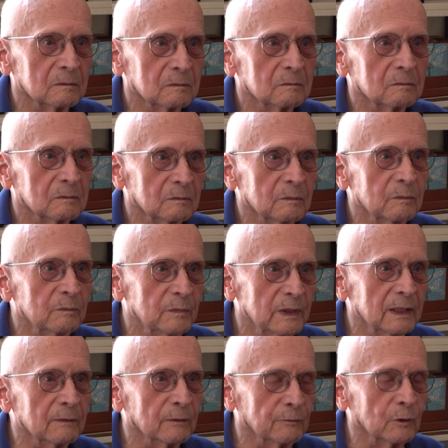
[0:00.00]

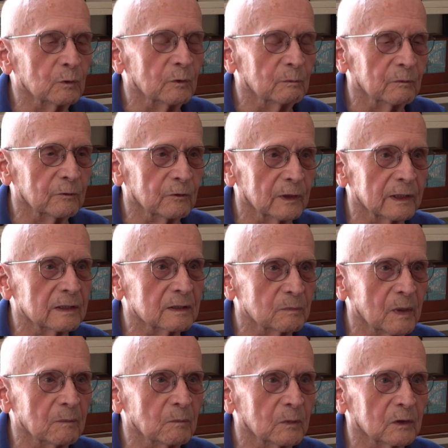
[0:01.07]
be a
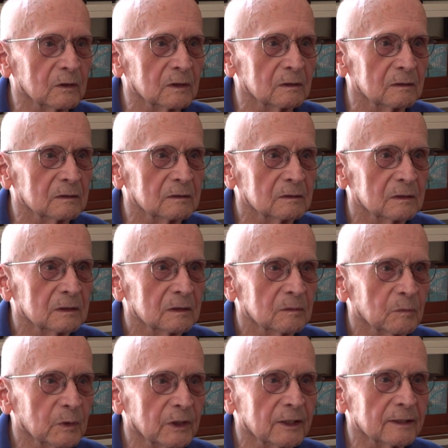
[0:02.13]
full-fledged member and
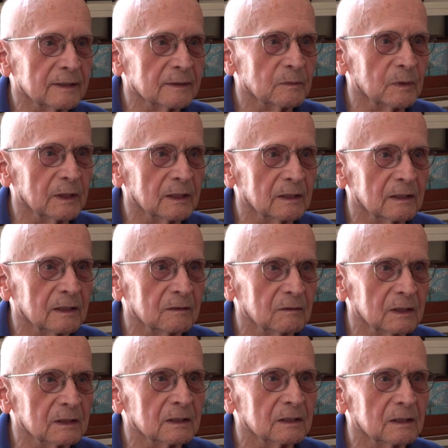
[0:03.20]
participate
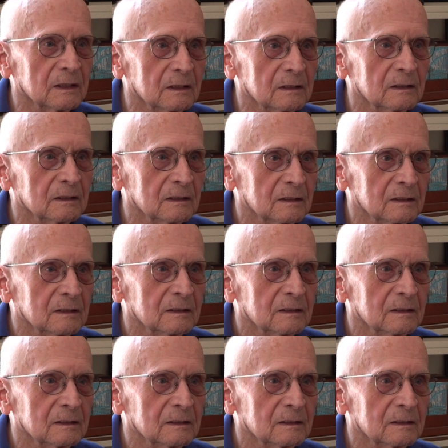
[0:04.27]
in everything, yeah.